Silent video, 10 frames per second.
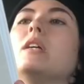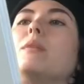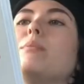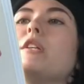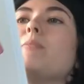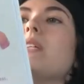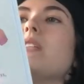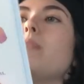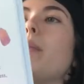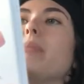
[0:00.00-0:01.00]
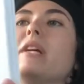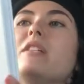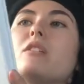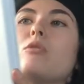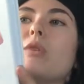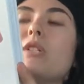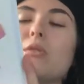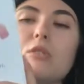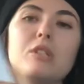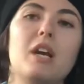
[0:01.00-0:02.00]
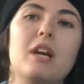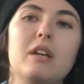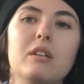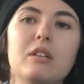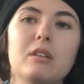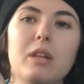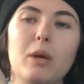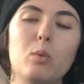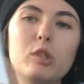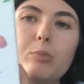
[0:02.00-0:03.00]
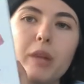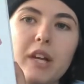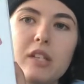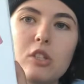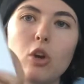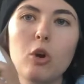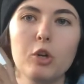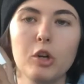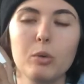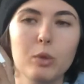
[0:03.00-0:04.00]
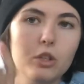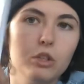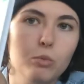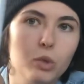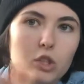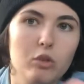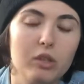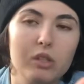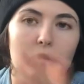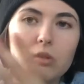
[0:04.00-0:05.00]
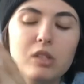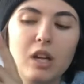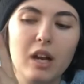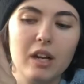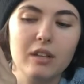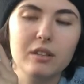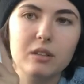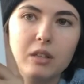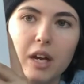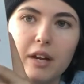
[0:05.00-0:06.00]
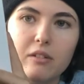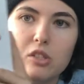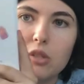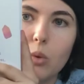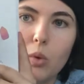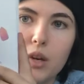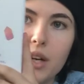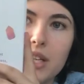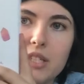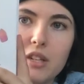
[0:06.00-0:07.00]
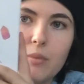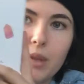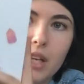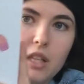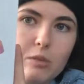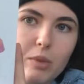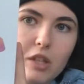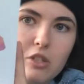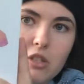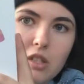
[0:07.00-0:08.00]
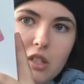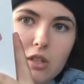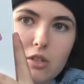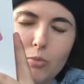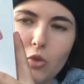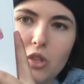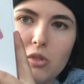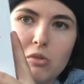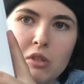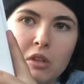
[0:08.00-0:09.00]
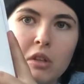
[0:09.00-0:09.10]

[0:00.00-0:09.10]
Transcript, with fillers: it's basically about plants and crystals and like which plants go good with good, which crystals and the kind of just organizing them. Like in this picture, you can see there's some crystals in the